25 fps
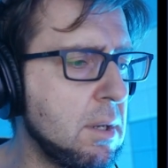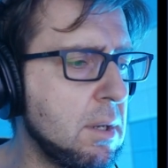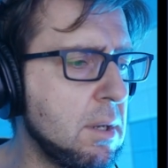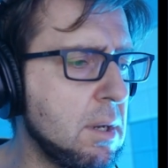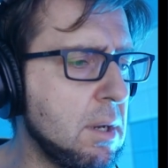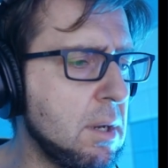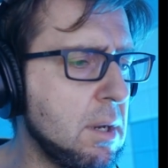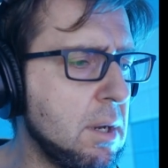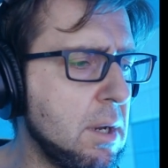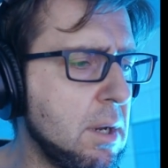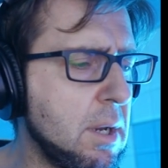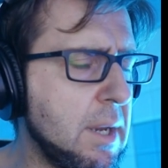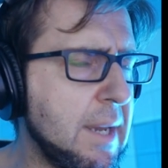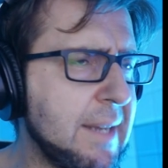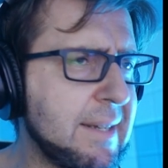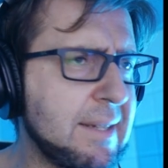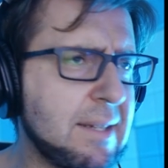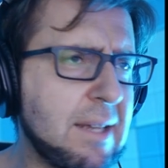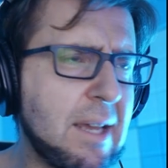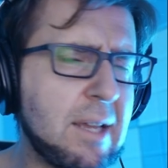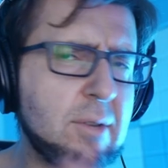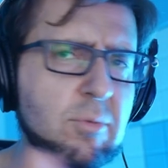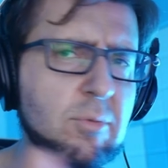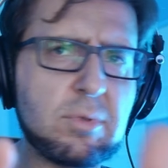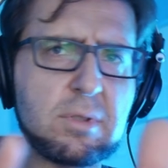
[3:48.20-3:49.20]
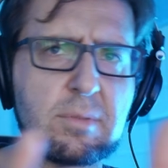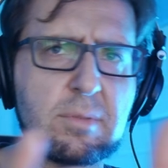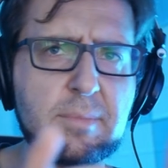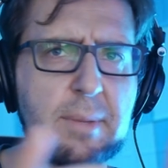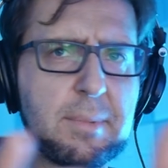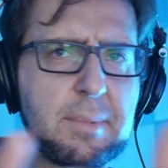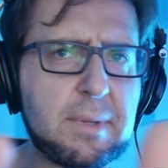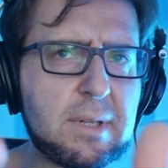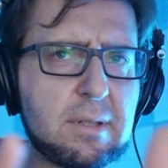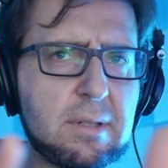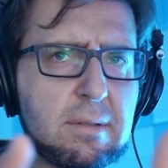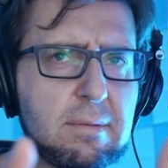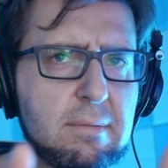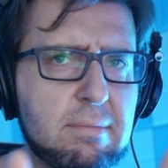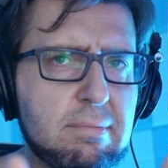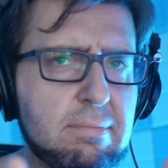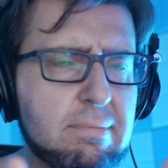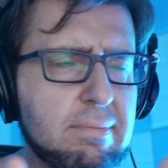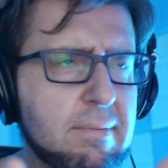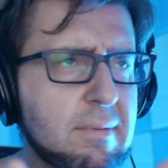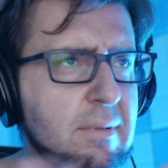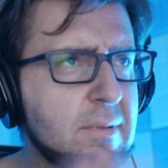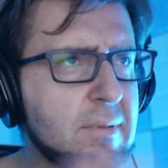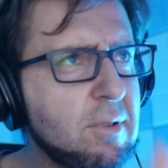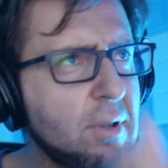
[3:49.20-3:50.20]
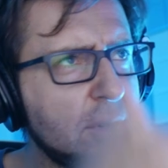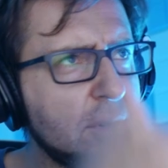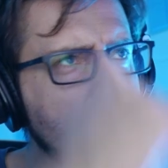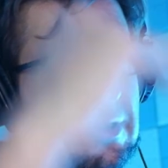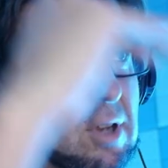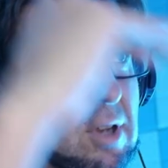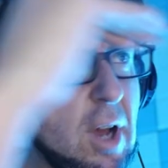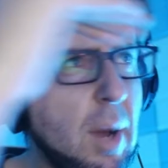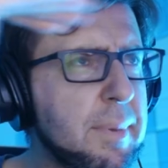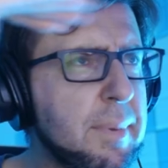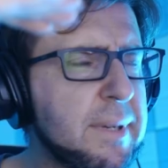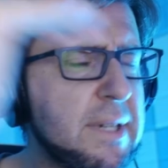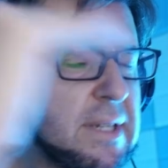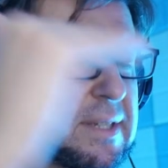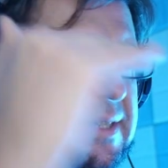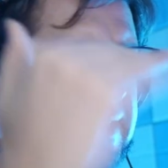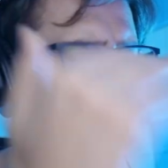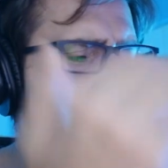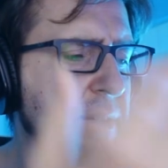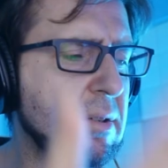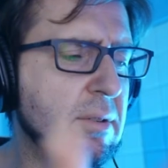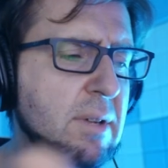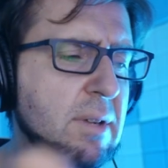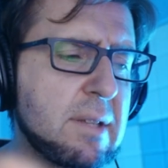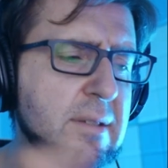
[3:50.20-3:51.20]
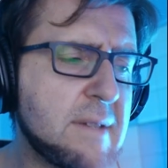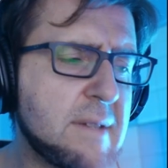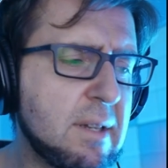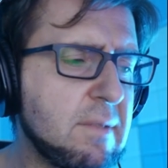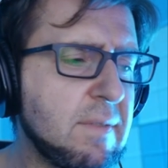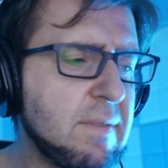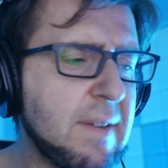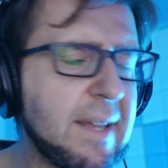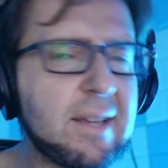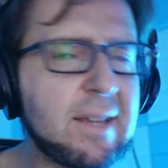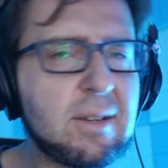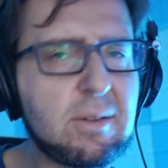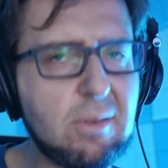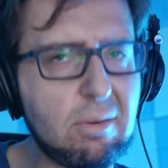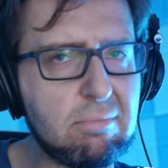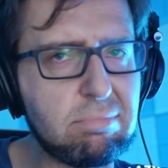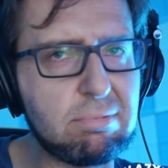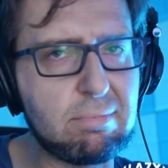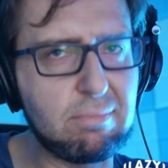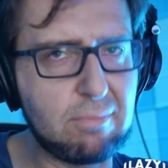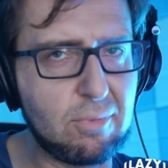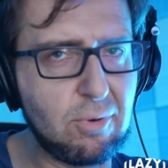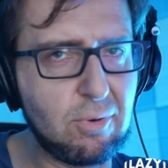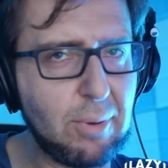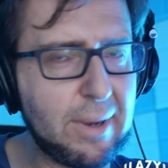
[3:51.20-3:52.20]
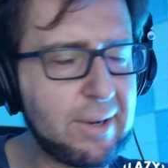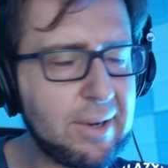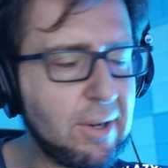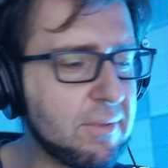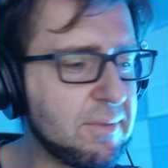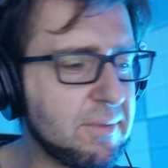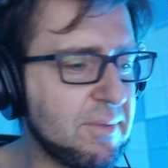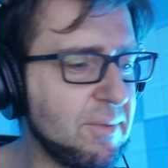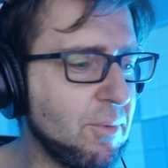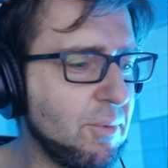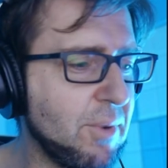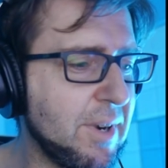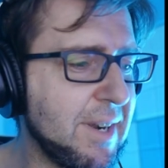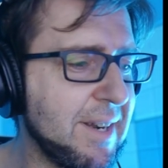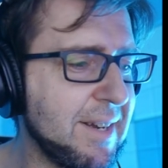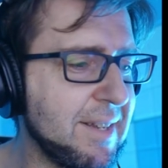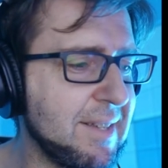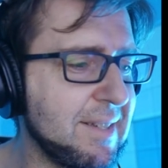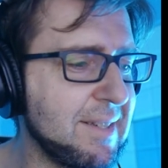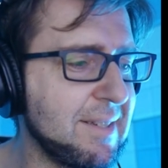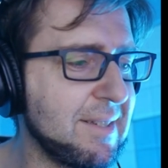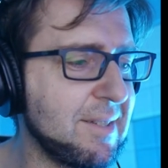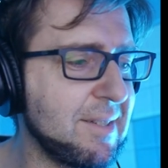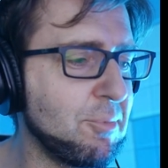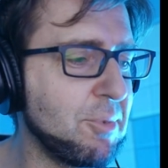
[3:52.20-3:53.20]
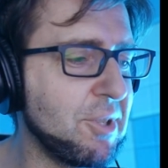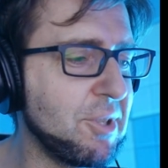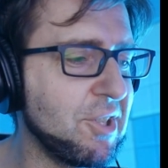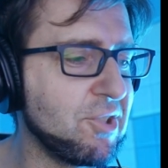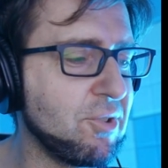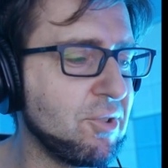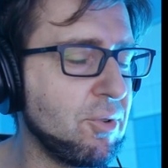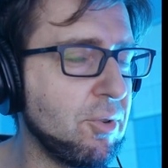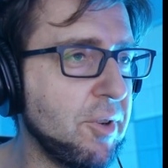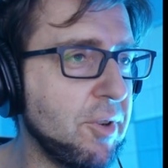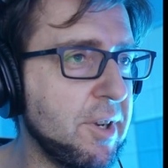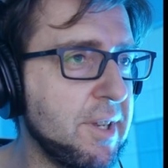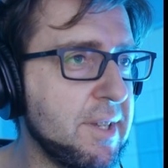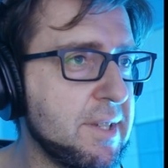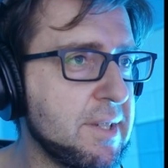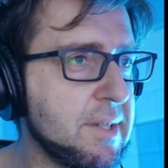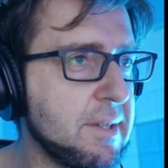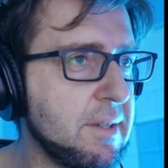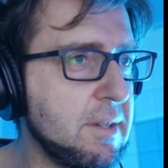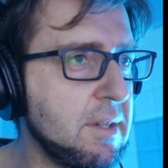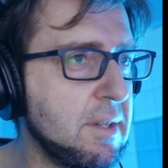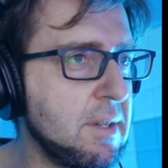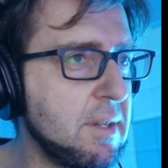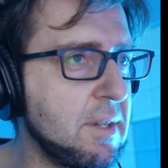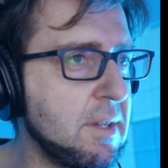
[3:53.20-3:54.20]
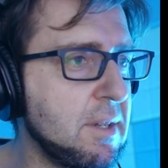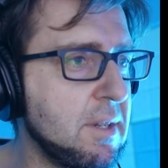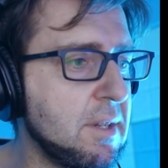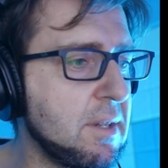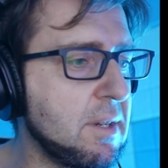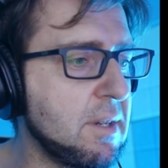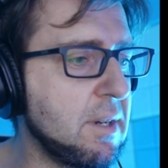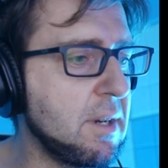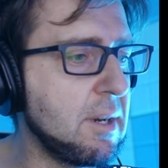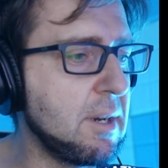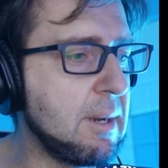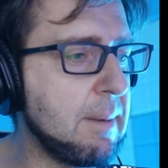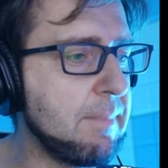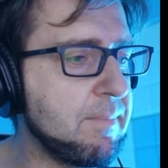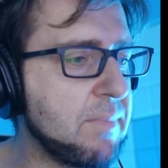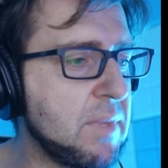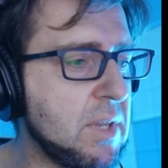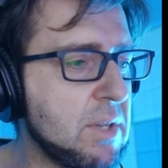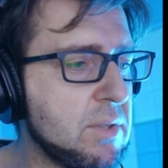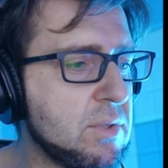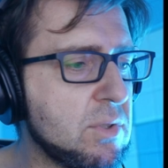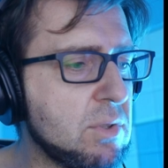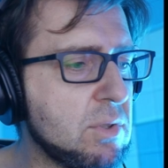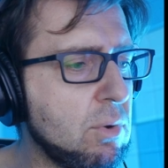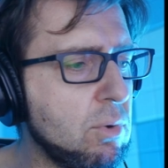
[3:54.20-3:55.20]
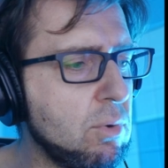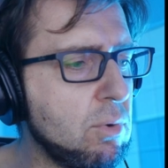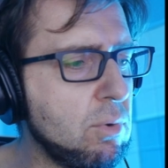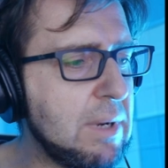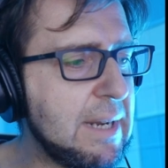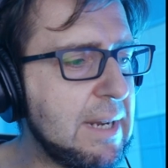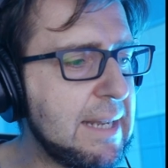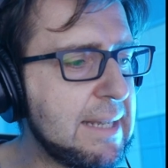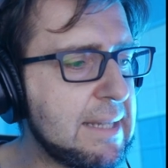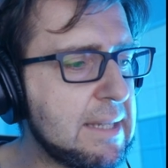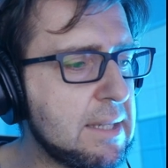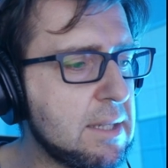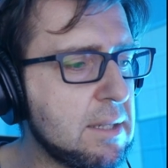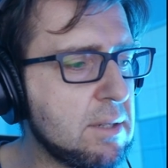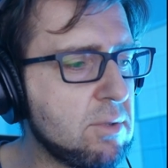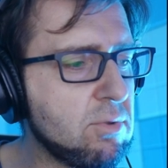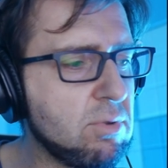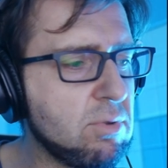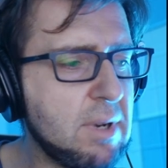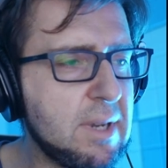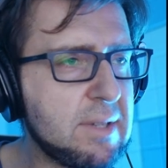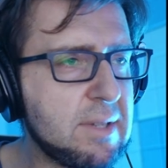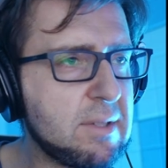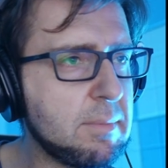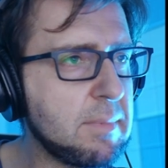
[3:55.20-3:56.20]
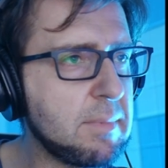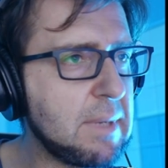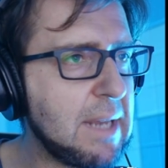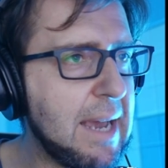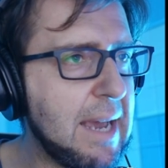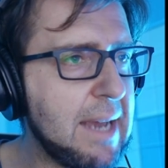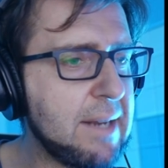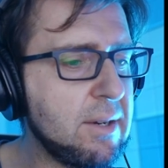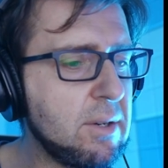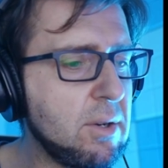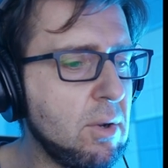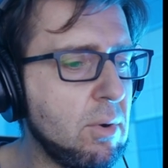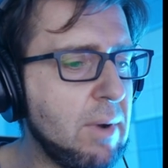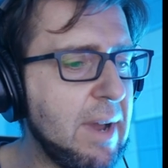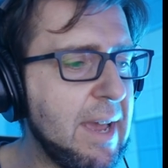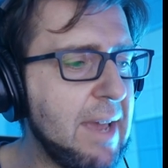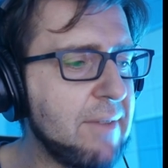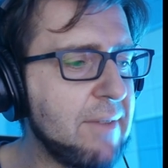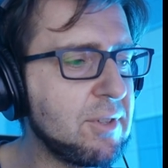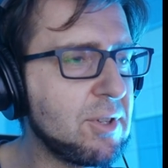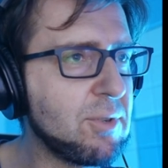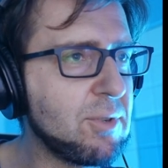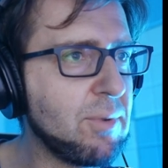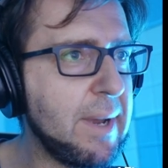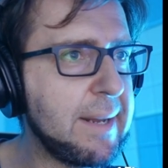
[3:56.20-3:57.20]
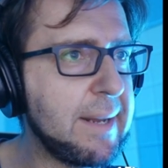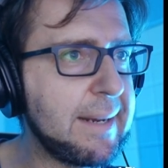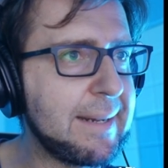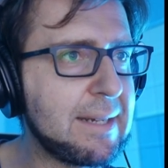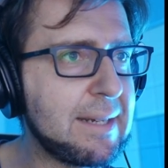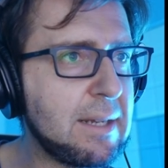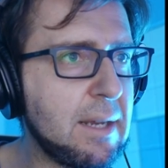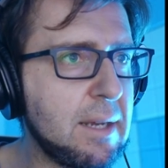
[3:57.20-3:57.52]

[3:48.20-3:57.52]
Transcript: Uh, and I want to maybe it's on the top and the center. That's kind of like quite often where the where the score is. Um, so let's try something. I don't know. I haven't tried it.